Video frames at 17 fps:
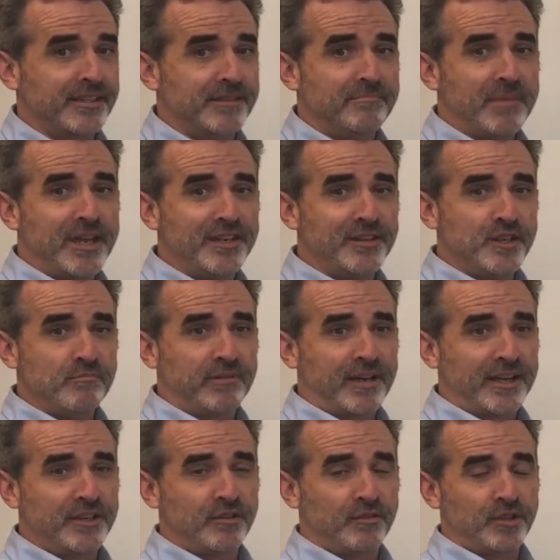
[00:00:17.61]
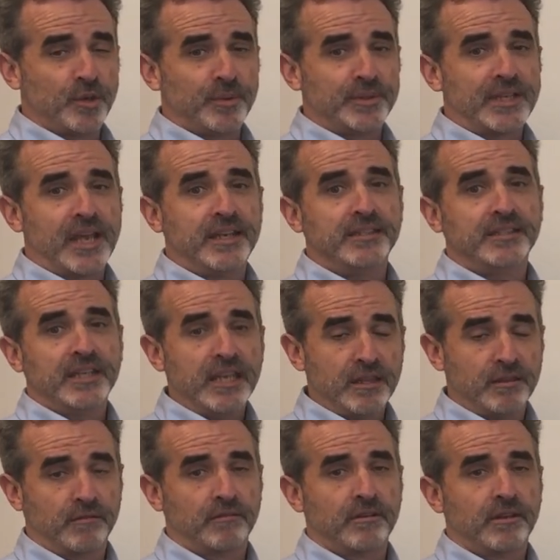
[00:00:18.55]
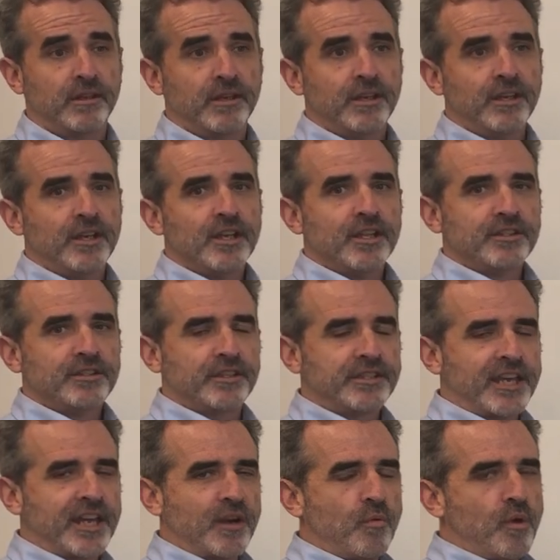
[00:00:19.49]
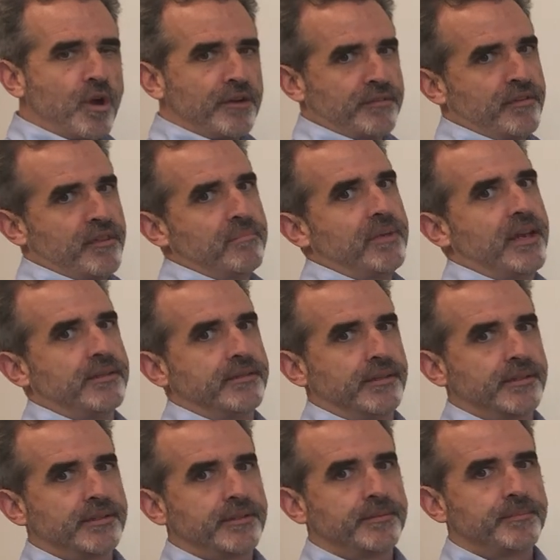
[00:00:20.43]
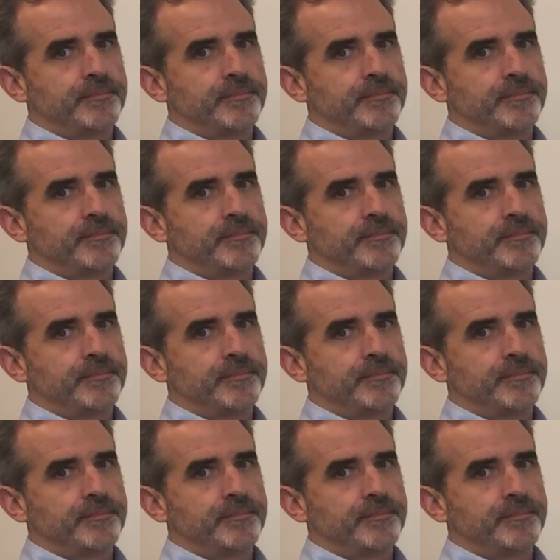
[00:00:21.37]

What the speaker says: and many of you probably don't know what that is either. So let's kind of walk through the basics.